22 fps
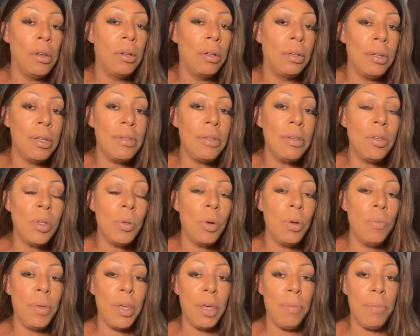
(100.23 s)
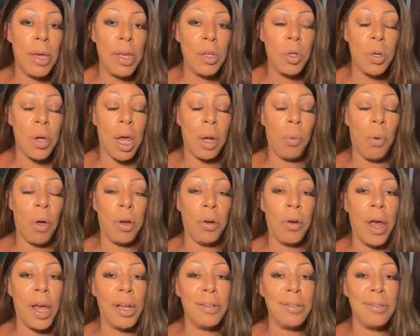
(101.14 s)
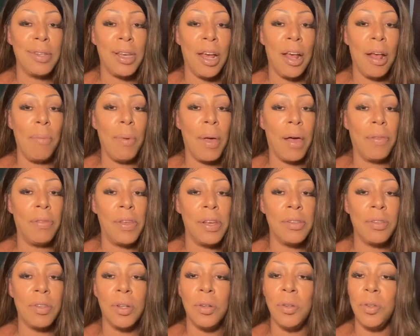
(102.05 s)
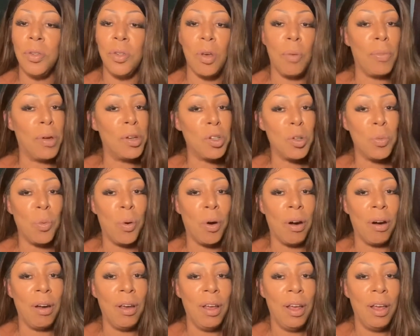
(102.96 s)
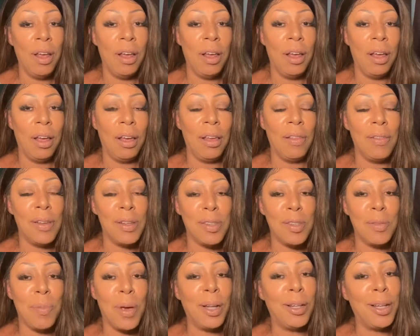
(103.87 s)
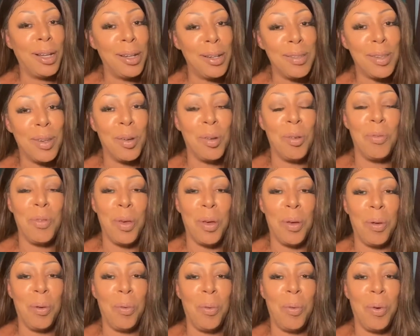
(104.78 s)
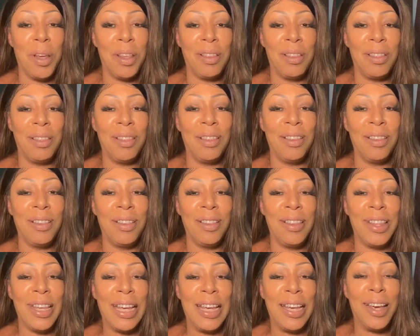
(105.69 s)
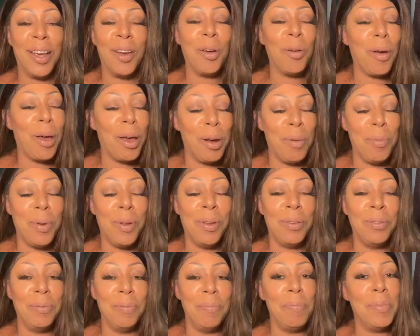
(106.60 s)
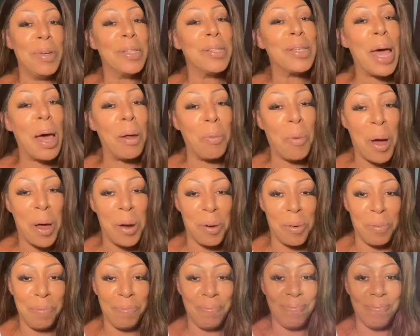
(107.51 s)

listen to what PMH Atwater had to say about this and so much more in this, my latest interview with the incredible Ms. Atwater.